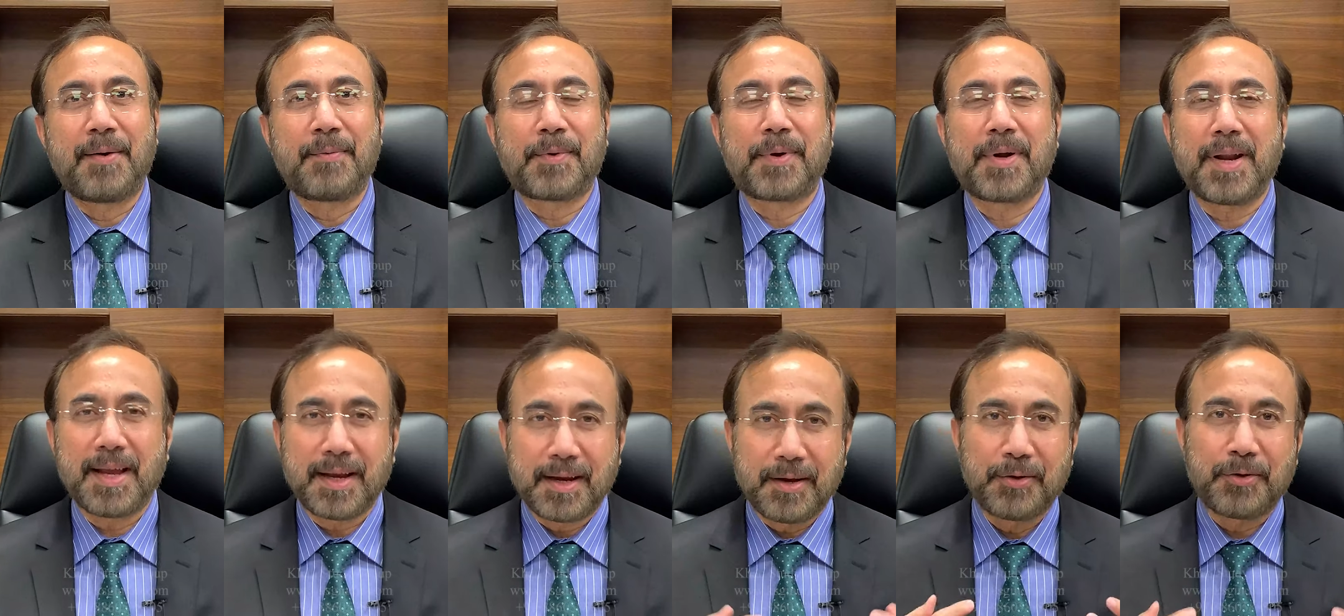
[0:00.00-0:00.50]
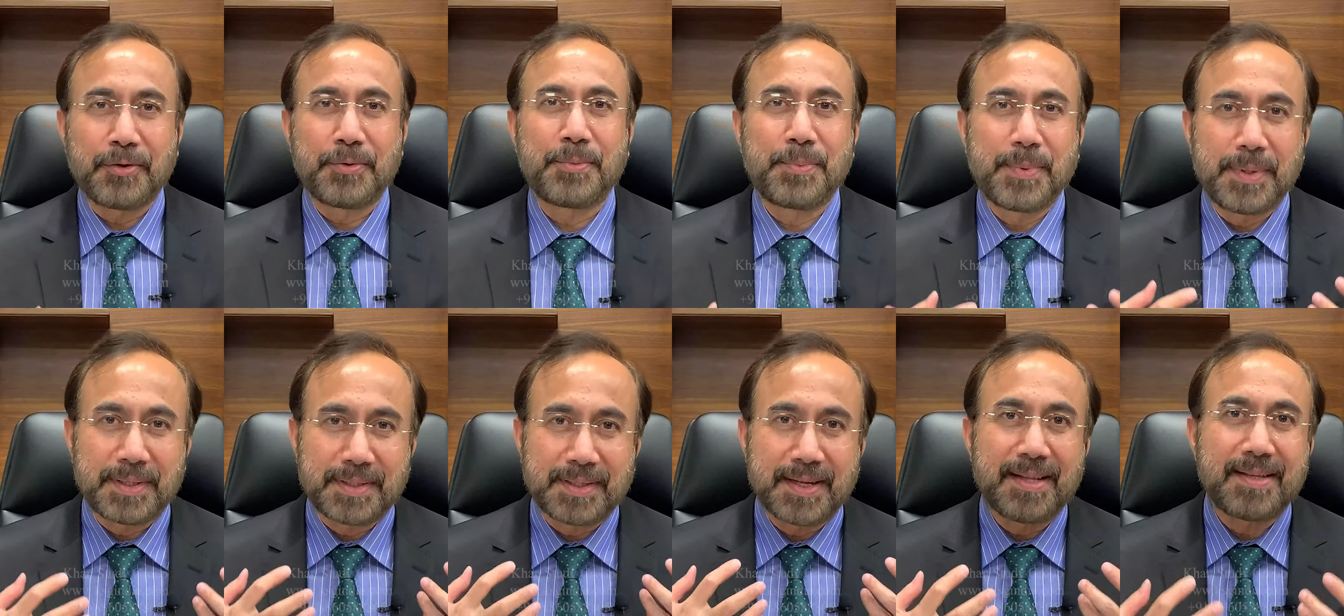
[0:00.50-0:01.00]
would like you to
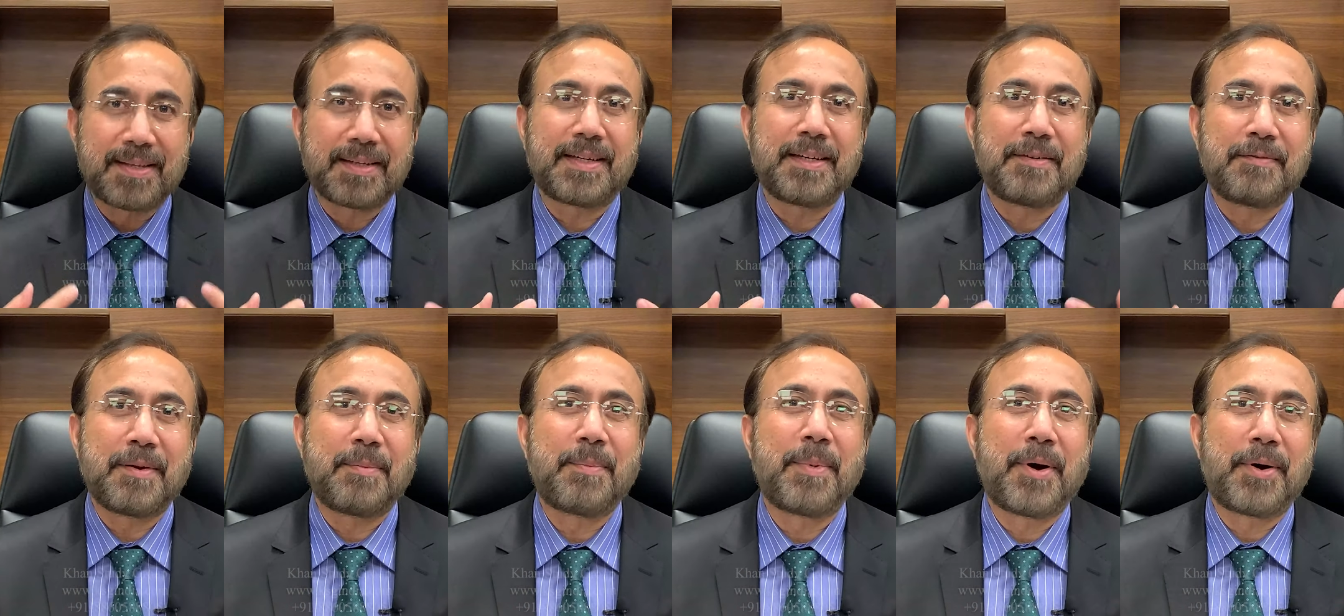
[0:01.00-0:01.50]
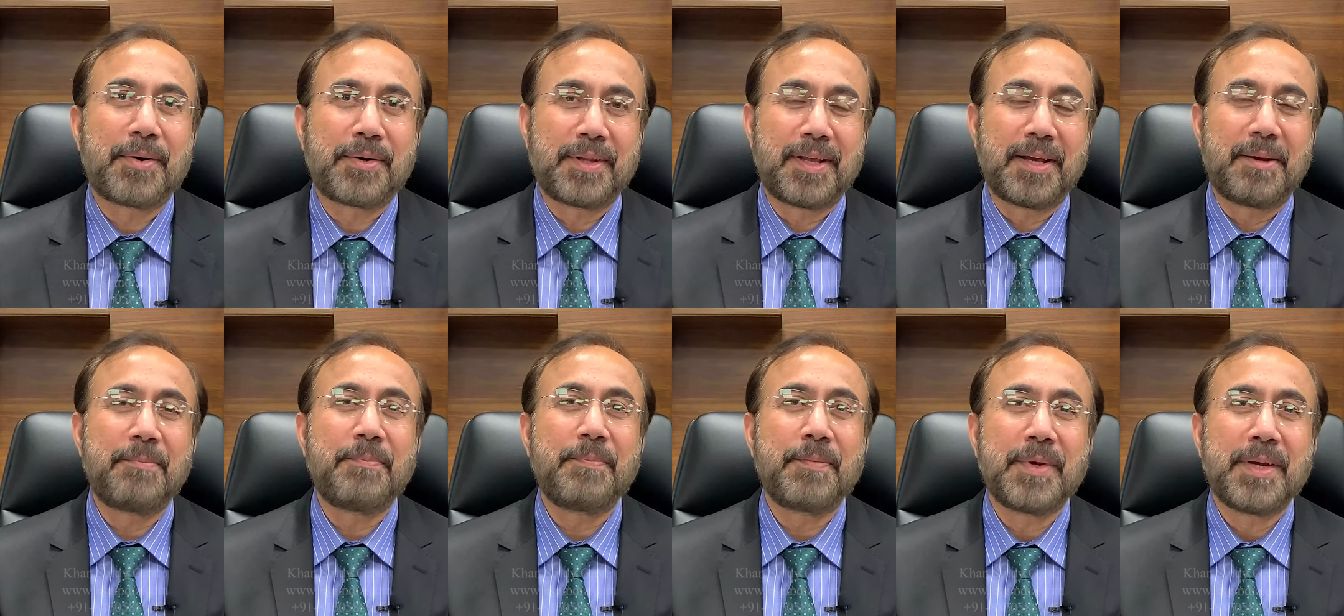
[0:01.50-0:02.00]
be sensitive about
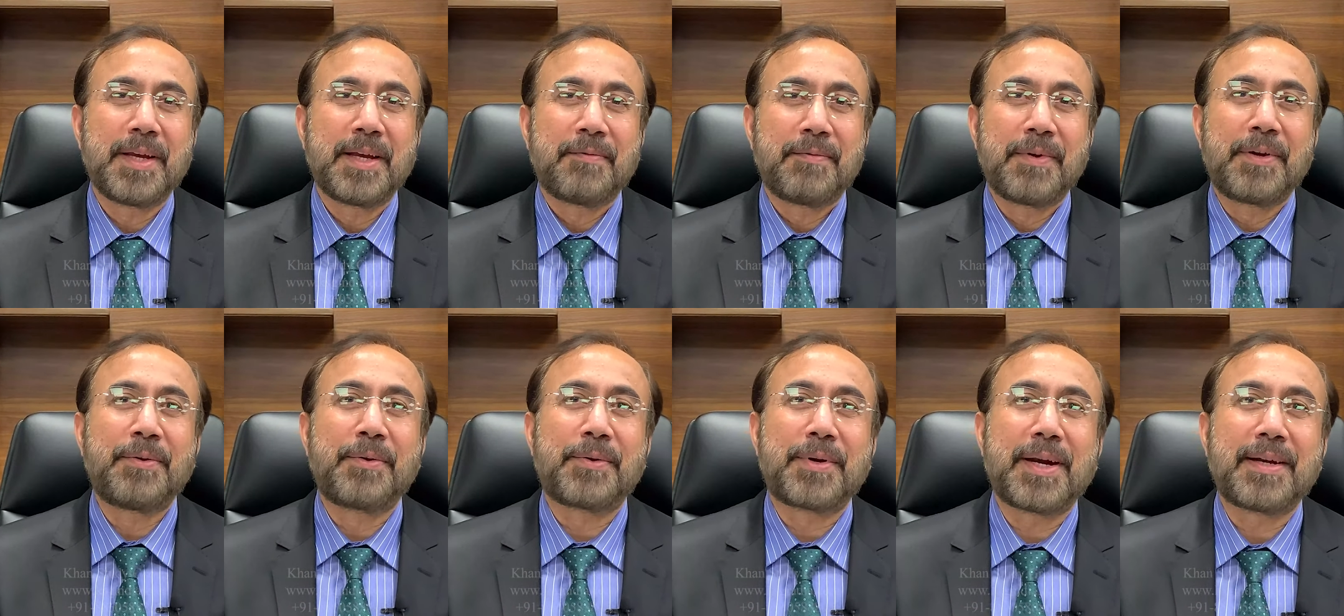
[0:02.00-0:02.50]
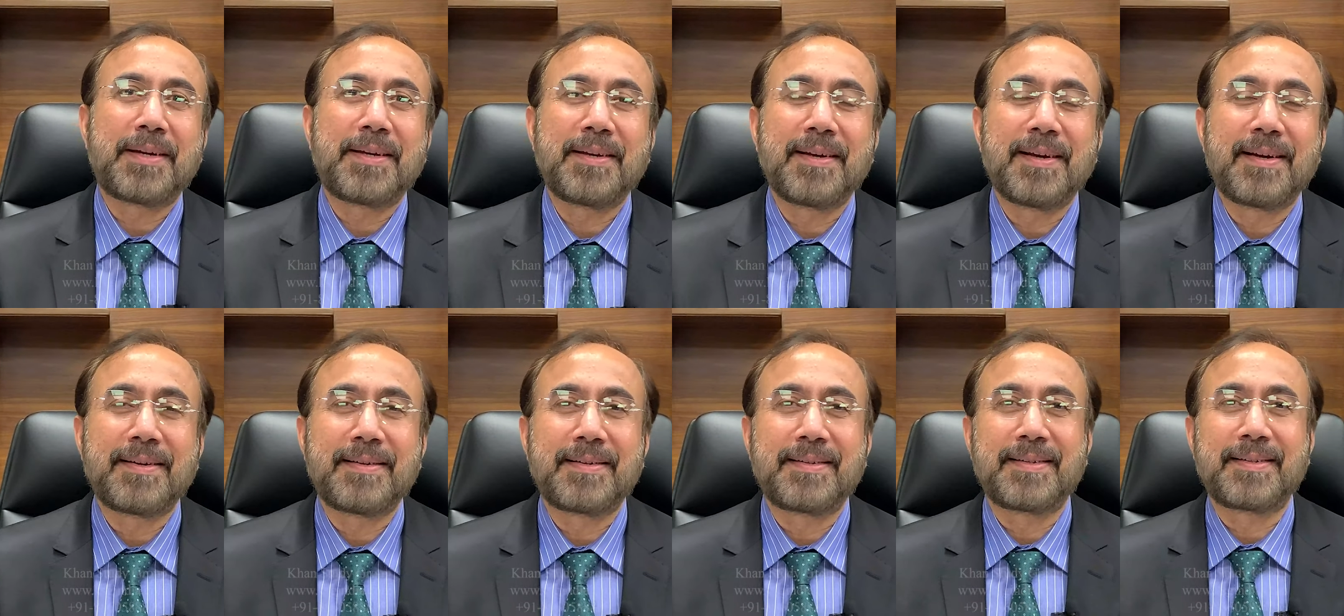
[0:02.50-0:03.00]
them when you're writing
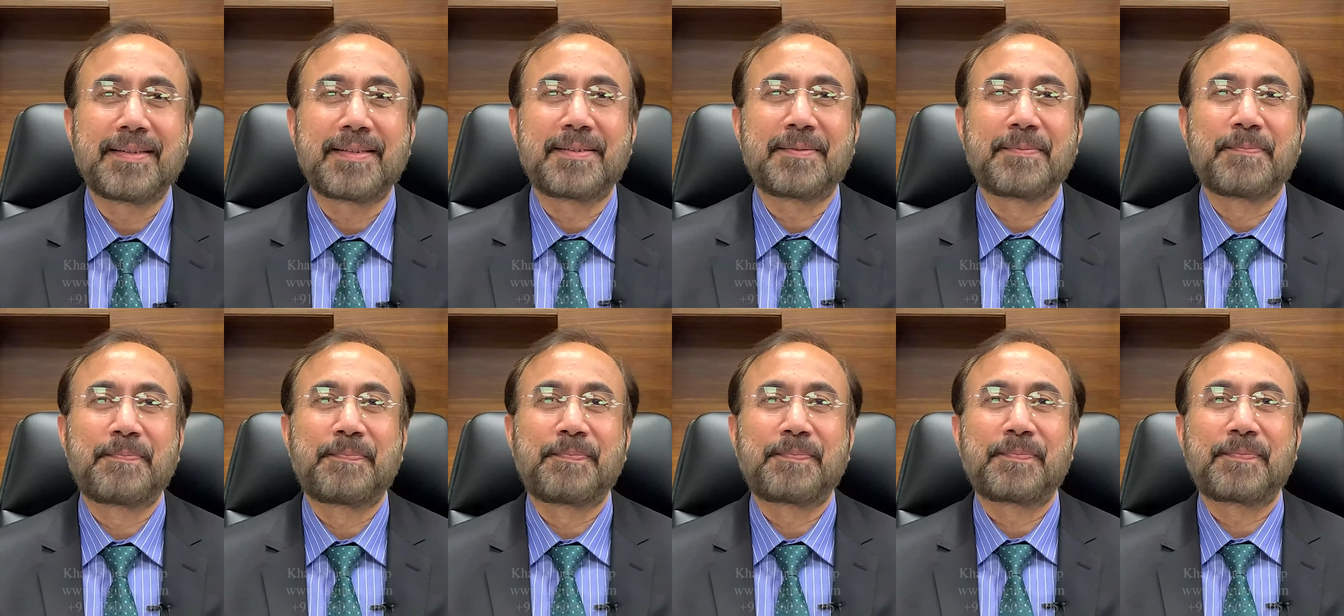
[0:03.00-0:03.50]
answers.